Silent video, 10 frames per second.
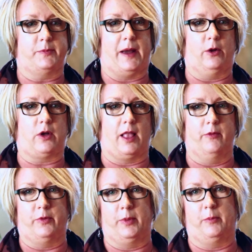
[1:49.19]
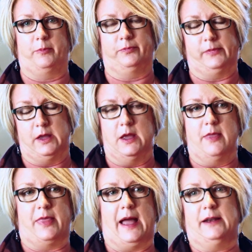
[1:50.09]
spinal column
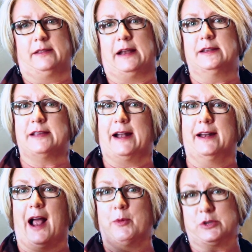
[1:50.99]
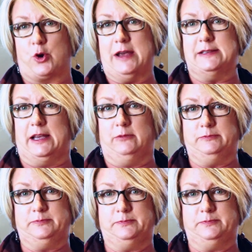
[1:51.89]
that they decided I was crazy